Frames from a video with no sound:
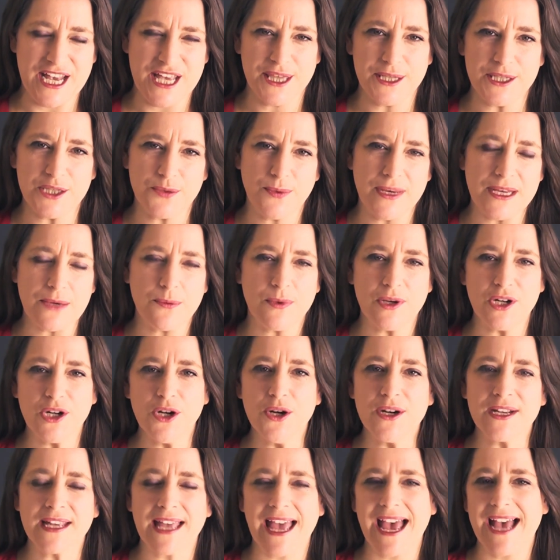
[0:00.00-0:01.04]
This week we
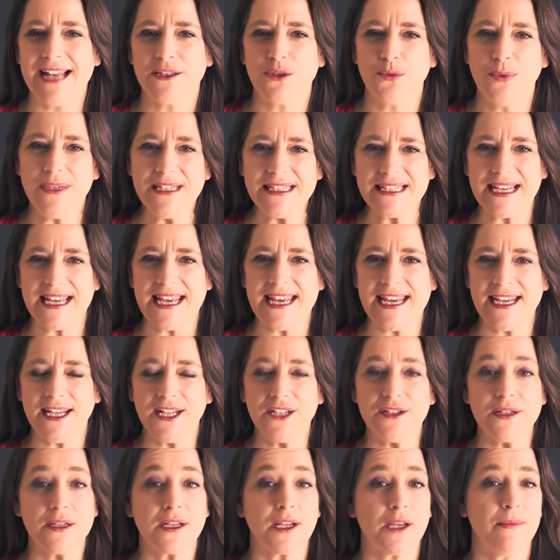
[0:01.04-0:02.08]
look at the week
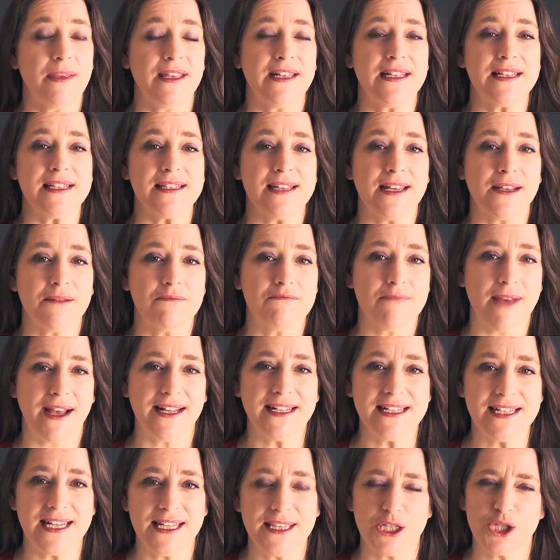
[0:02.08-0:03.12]
ahead, commencing
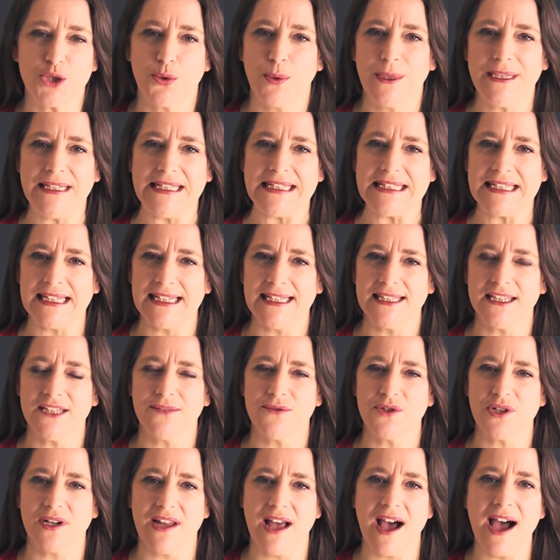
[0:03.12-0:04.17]
Monday the 29th
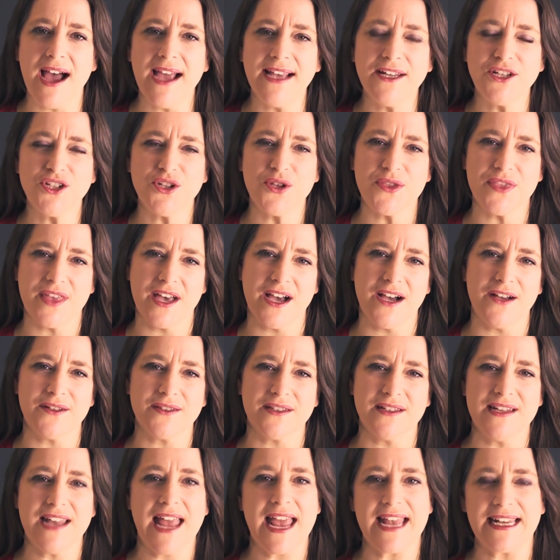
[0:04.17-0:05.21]
of July
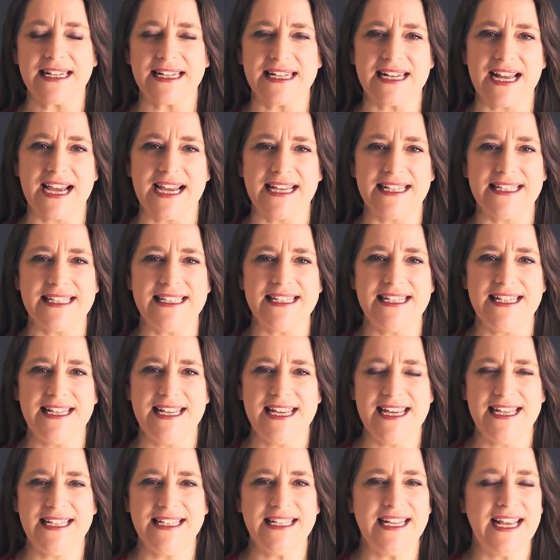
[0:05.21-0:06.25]

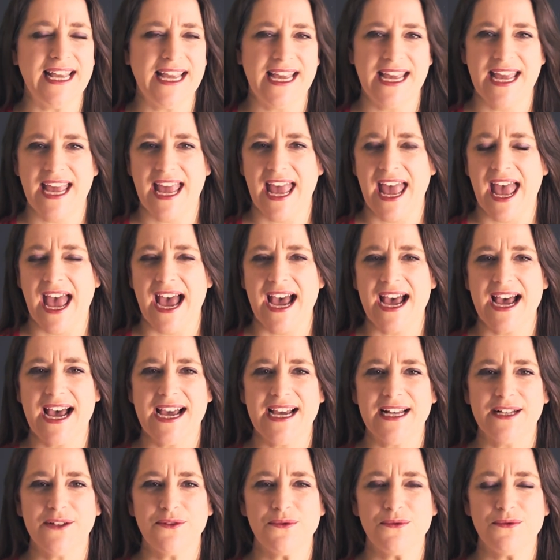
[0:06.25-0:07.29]
2019.
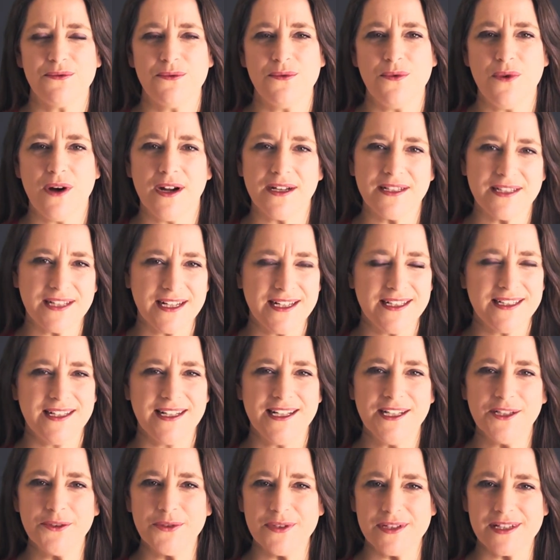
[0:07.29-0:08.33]
And what an
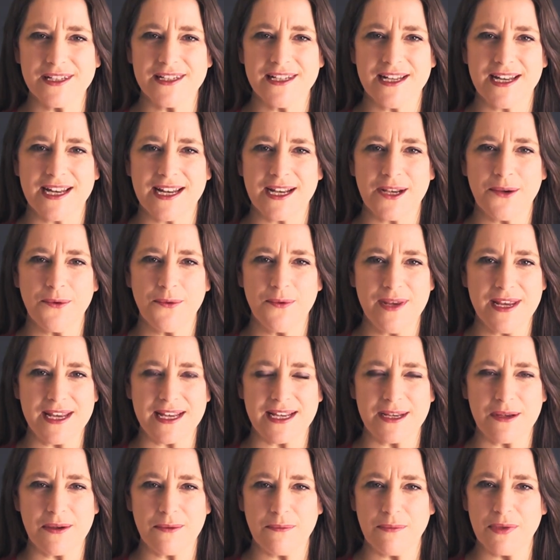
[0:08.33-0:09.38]
interesting
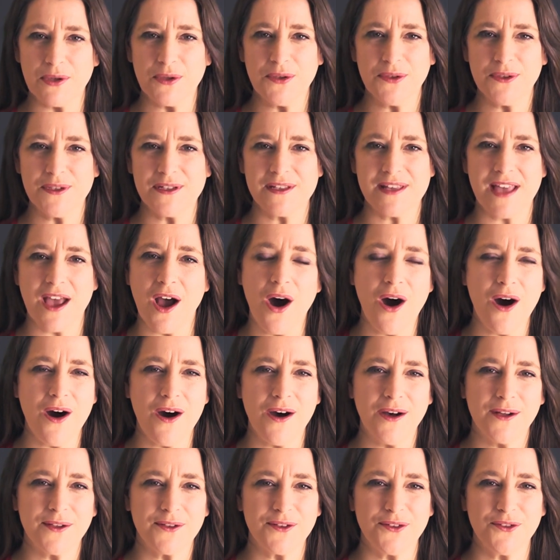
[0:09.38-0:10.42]
week, because there
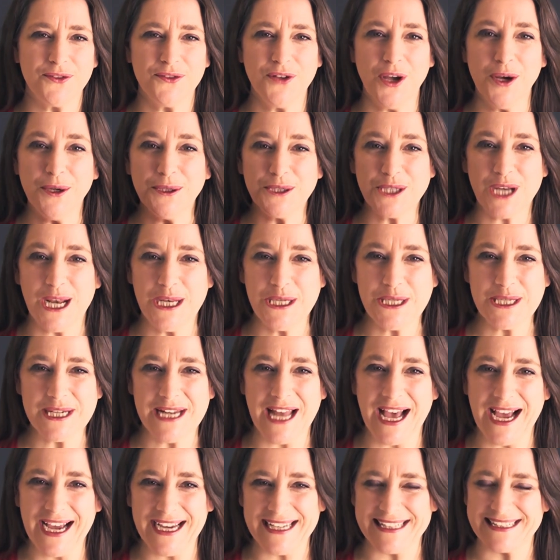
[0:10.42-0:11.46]
are no changing
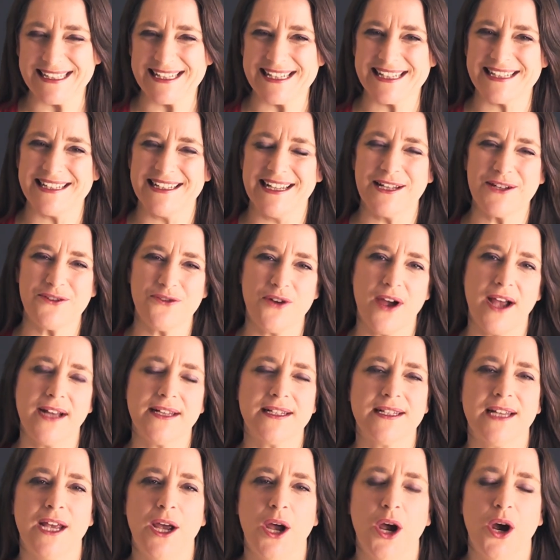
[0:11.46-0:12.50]
lines. That's
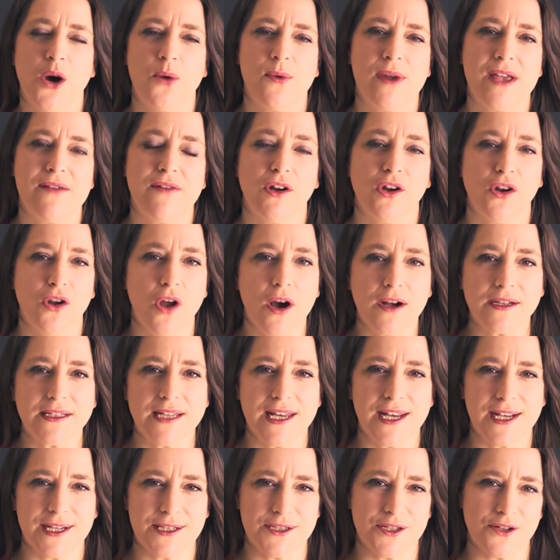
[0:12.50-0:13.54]
right, we have a
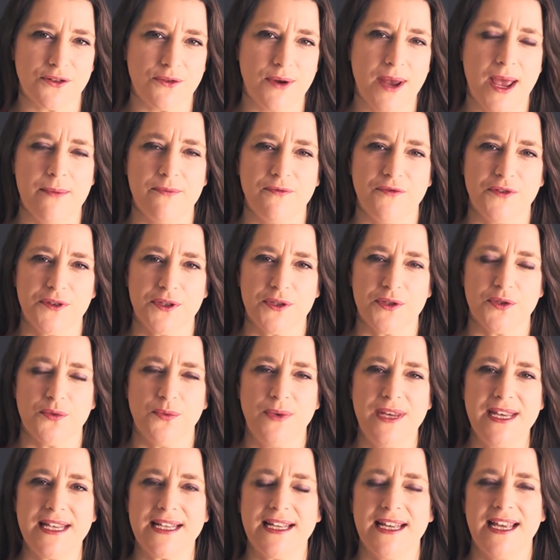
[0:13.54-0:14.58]
locked hexagram for this
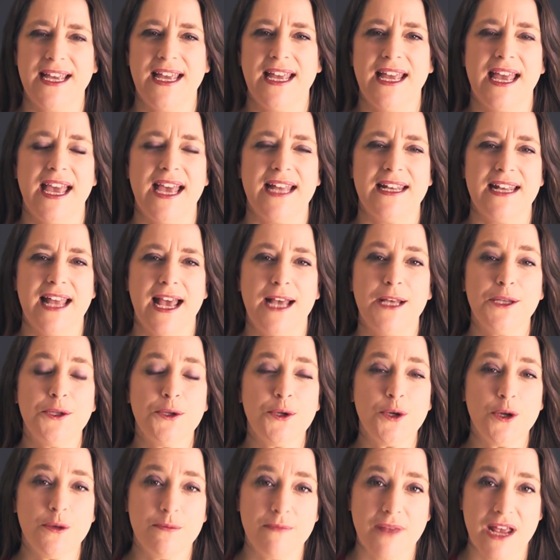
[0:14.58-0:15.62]
week. And as
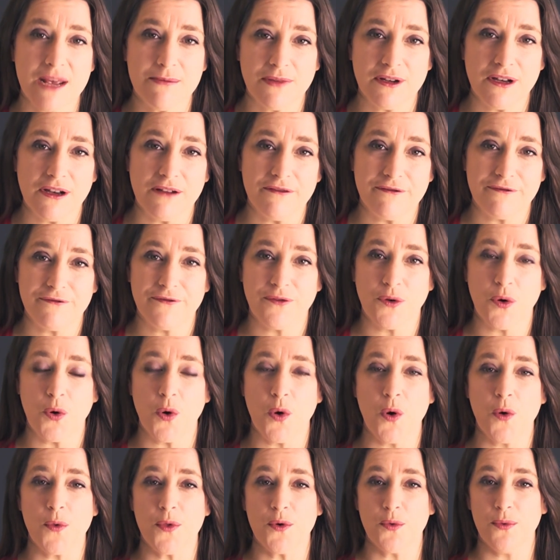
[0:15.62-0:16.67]
you remember,
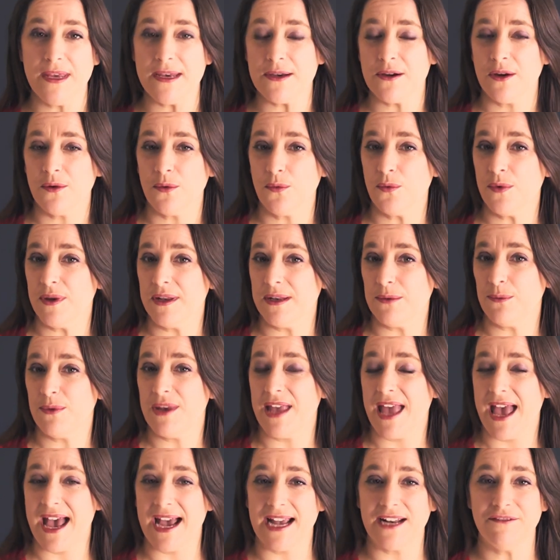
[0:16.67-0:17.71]
for the week when
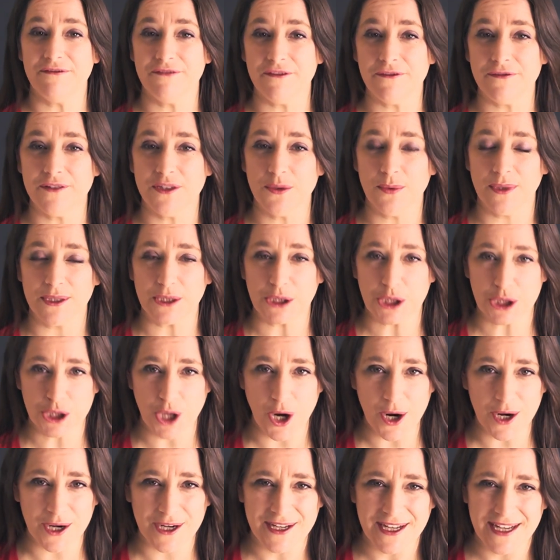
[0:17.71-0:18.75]
we had 51
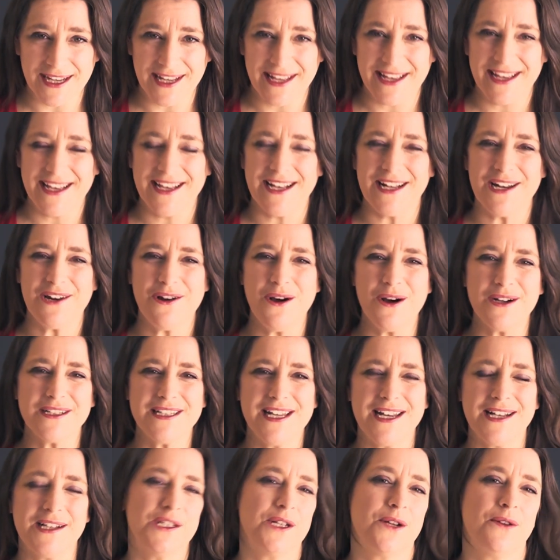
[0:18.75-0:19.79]
shock, a locked
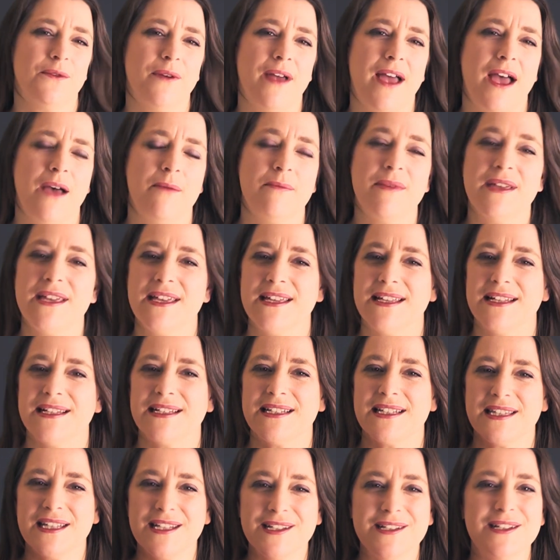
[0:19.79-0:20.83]
hexagram
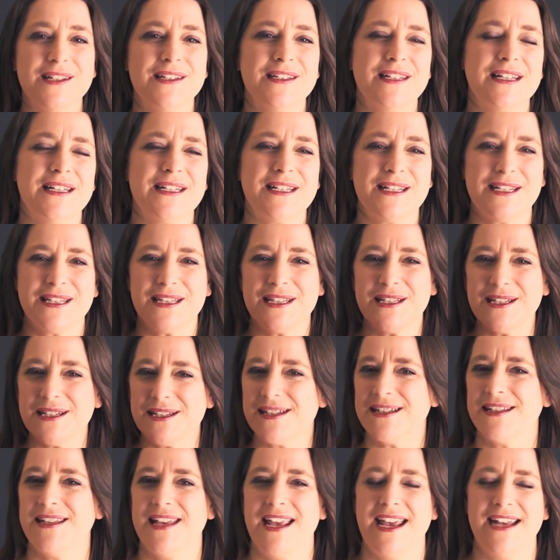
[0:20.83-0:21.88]
is, this is it,
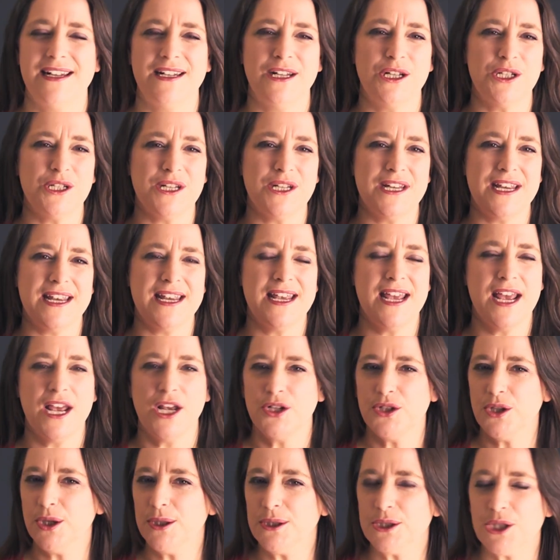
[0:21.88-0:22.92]
this is the energy,
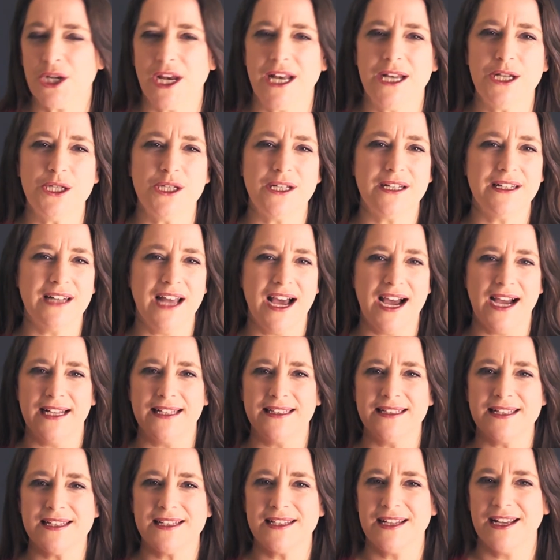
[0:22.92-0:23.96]
no changing
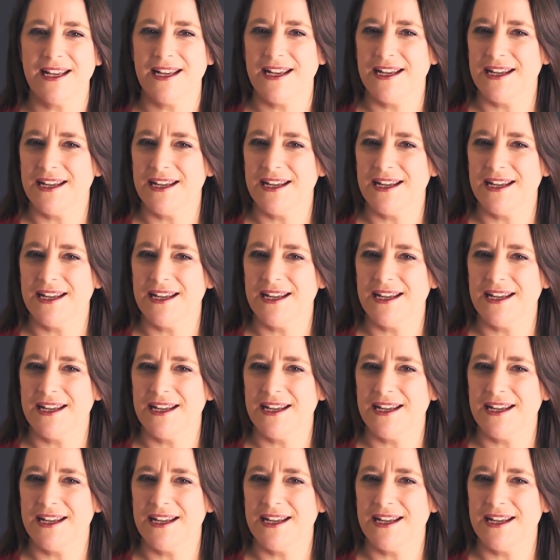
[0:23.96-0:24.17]
lines,